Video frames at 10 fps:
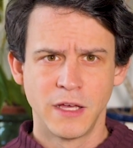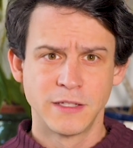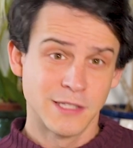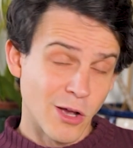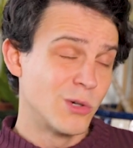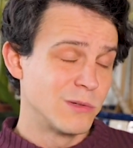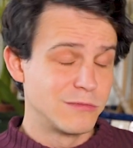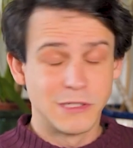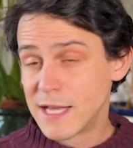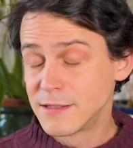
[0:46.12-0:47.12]
So
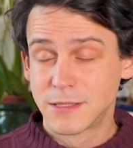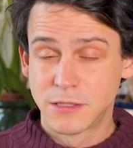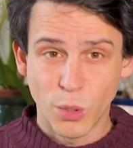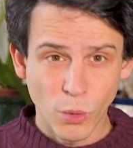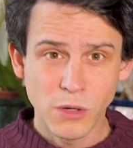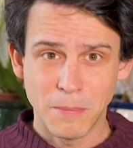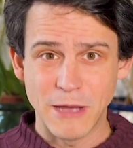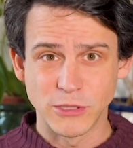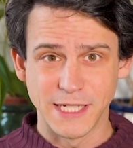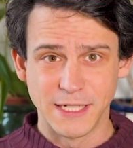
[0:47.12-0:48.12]
let's talk
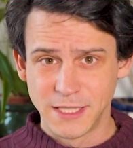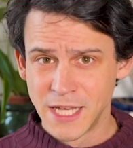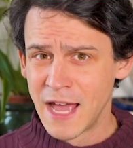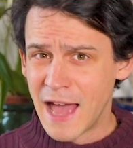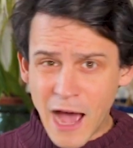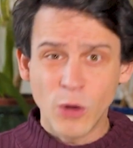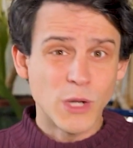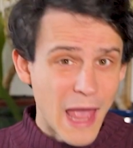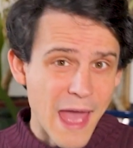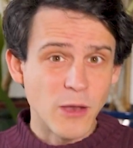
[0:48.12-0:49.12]
about it. How
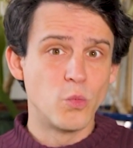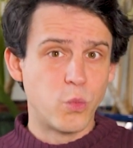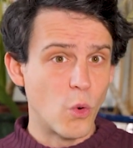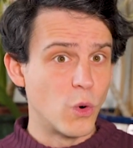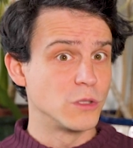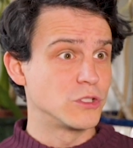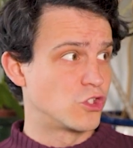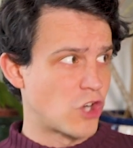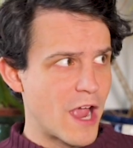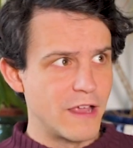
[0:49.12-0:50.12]
can war
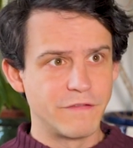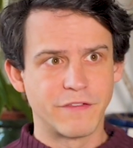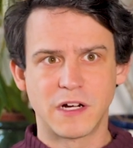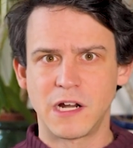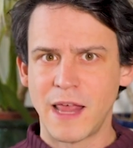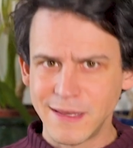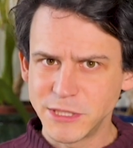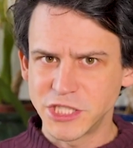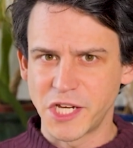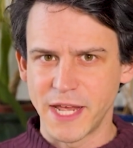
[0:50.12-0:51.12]
drive
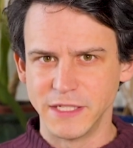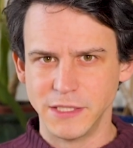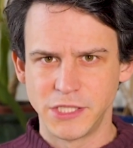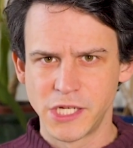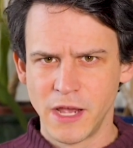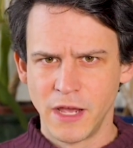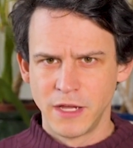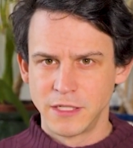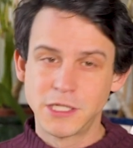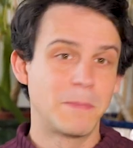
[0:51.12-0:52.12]
climate change?
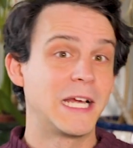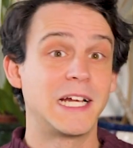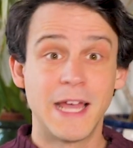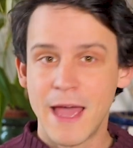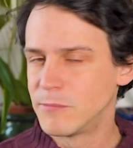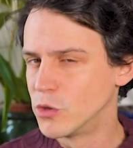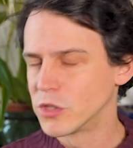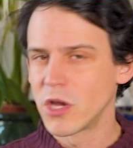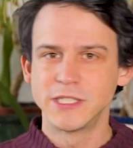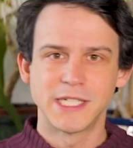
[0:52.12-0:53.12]
To be clear, I'm
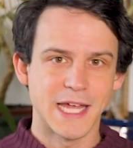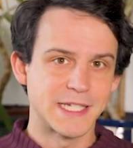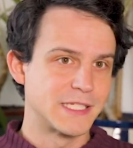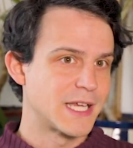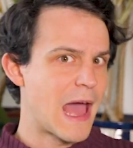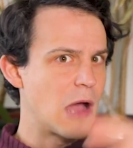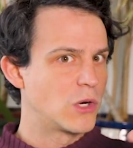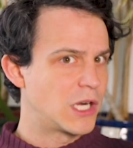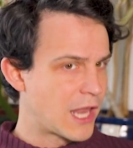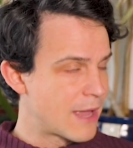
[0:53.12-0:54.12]
not going to get into how
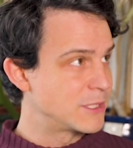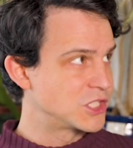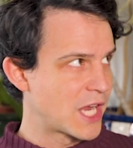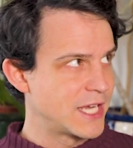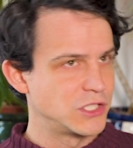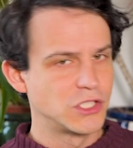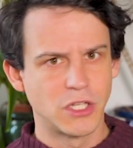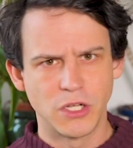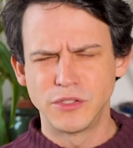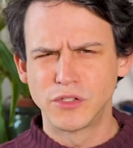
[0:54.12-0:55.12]
climate change
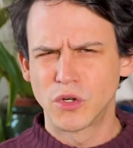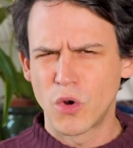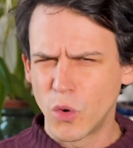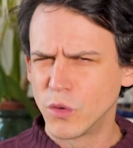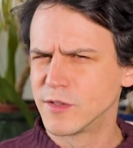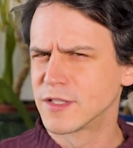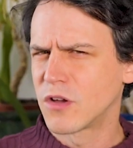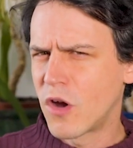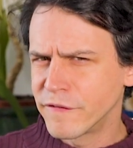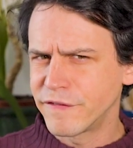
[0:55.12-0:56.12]
could cause
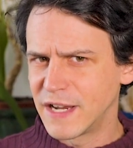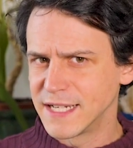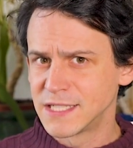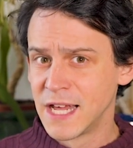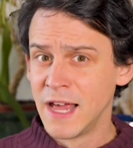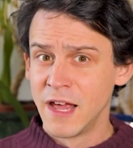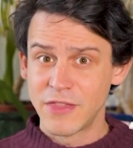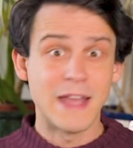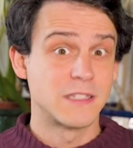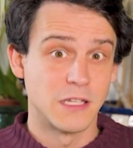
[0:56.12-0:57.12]
conflict.
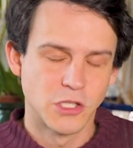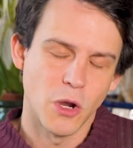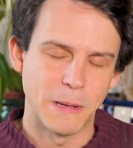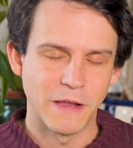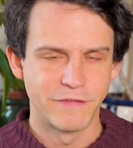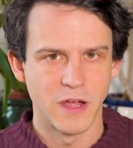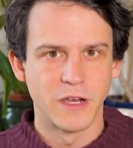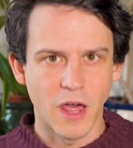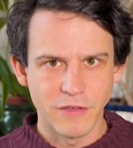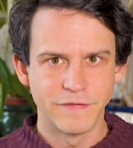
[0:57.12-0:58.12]
That's a topic for
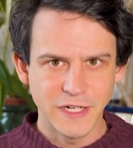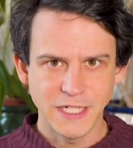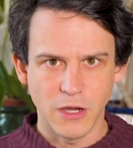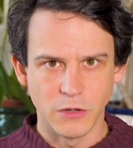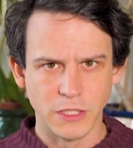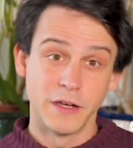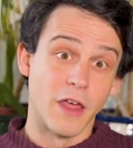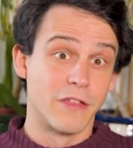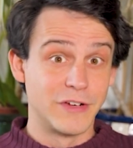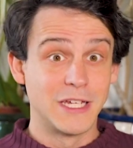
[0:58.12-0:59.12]
another video,
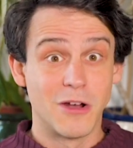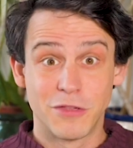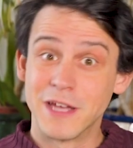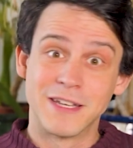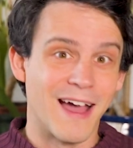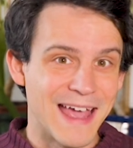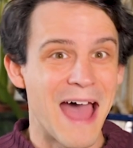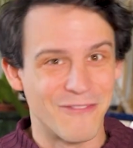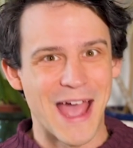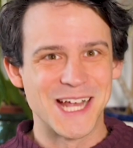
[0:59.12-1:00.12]
another video that I
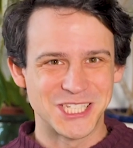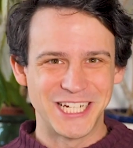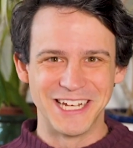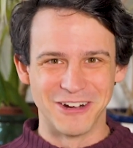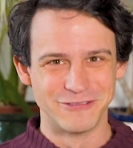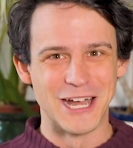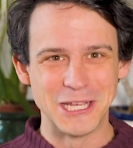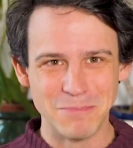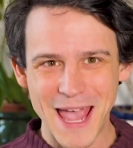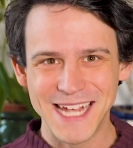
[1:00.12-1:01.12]
have actually
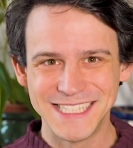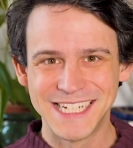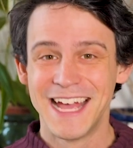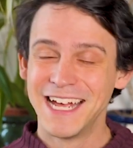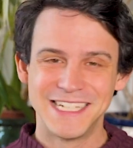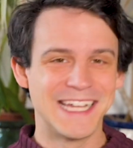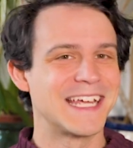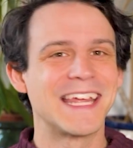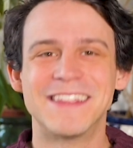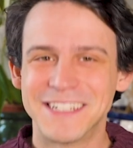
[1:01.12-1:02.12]
already made,
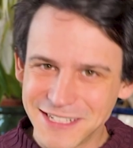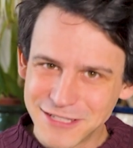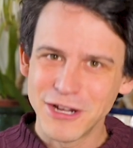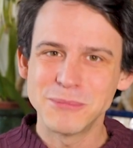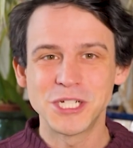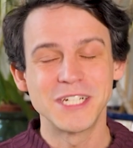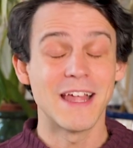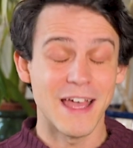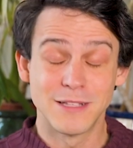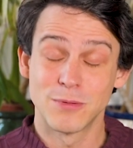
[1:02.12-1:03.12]
link in the description
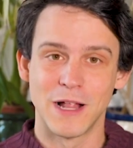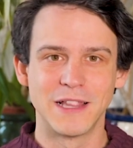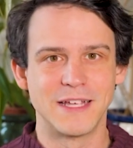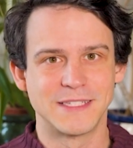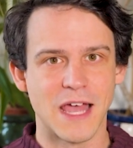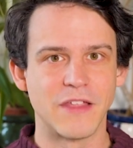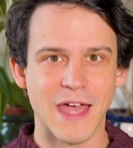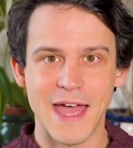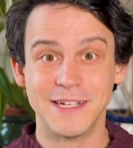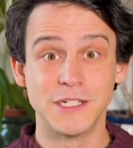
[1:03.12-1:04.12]
as well as at
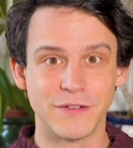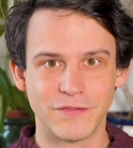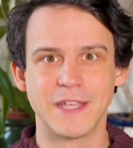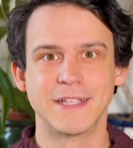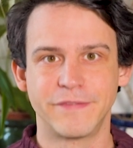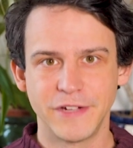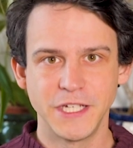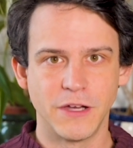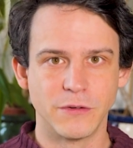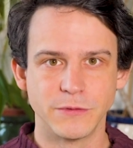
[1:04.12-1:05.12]
the end of
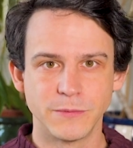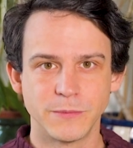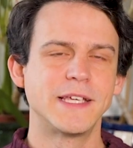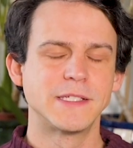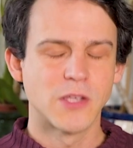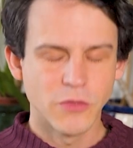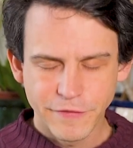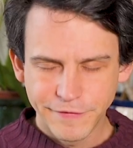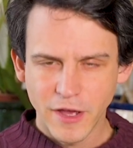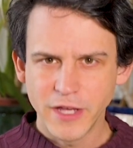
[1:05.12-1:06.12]
video. Okay, so the
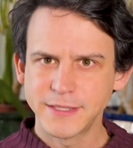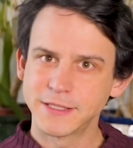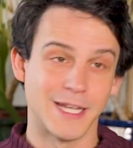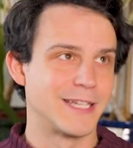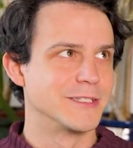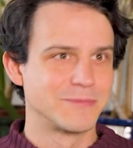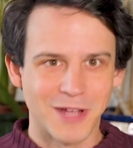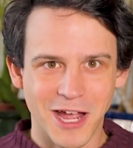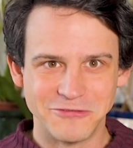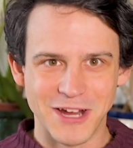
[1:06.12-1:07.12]
first, and
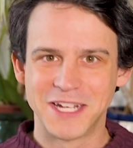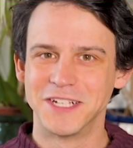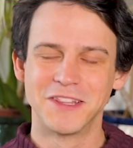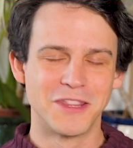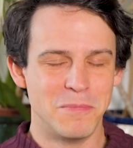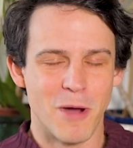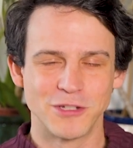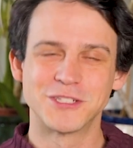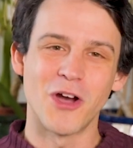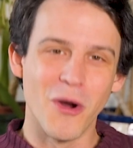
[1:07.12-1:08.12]
I reckon the
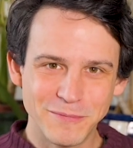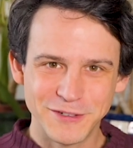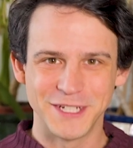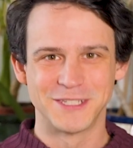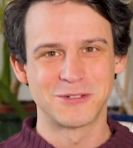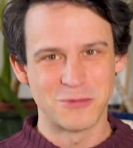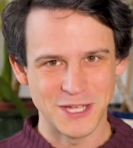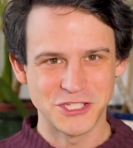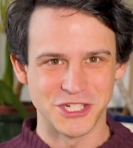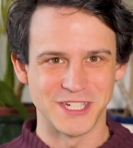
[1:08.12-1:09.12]
most obvious
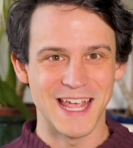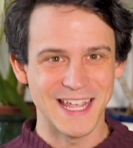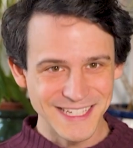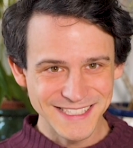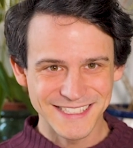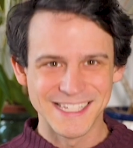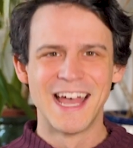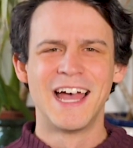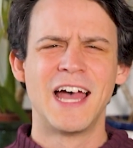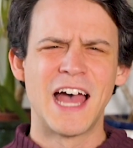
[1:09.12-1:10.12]
question is,
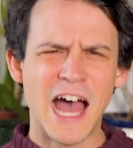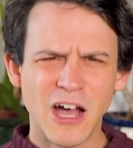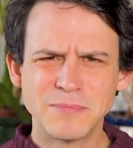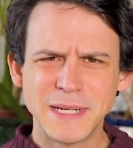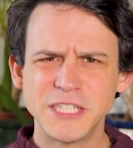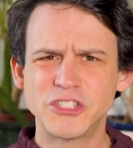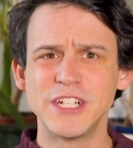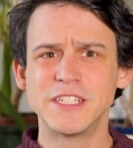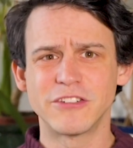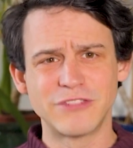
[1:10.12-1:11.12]
how
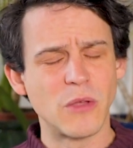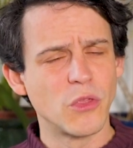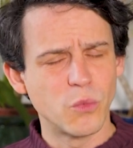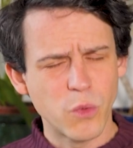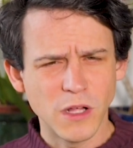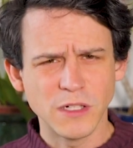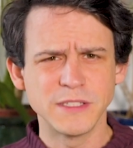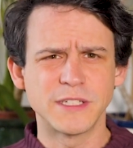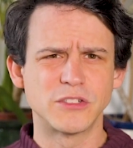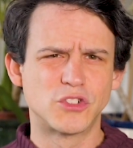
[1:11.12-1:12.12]
militaries around the
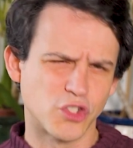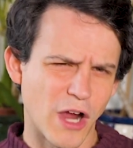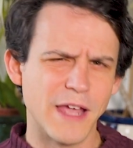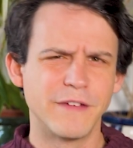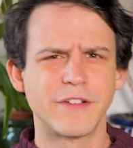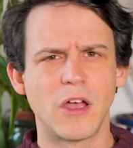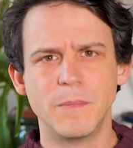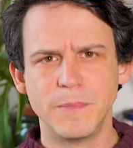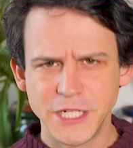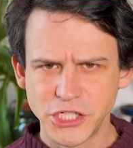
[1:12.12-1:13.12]
world drive
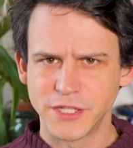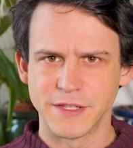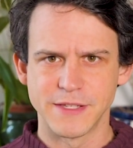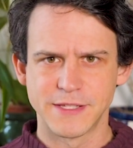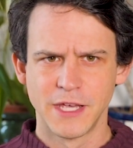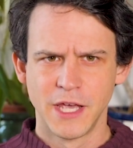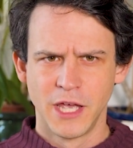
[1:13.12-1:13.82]
emissions.